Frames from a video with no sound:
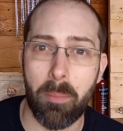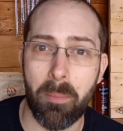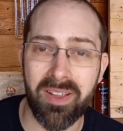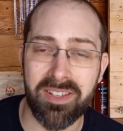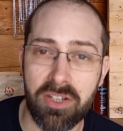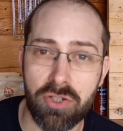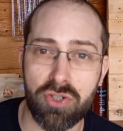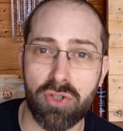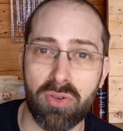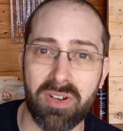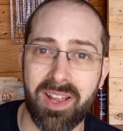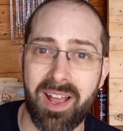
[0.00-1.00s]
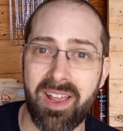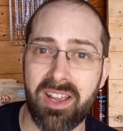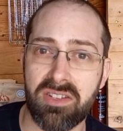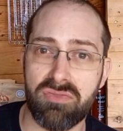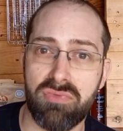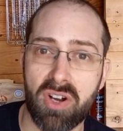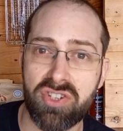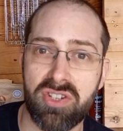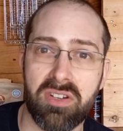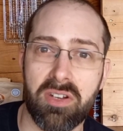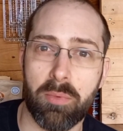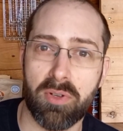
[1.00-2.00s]
making sure that that air is
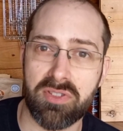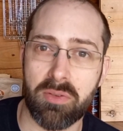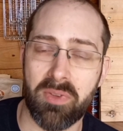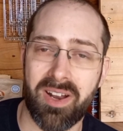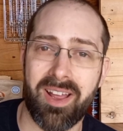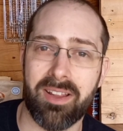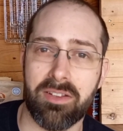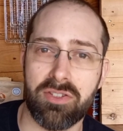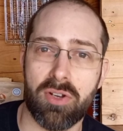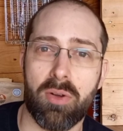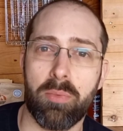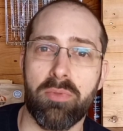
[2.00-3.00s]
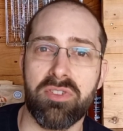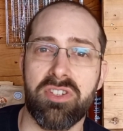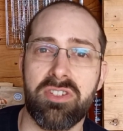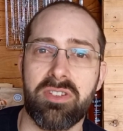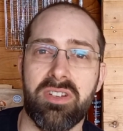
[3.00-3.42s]
rushing in the bottom and out the top, which is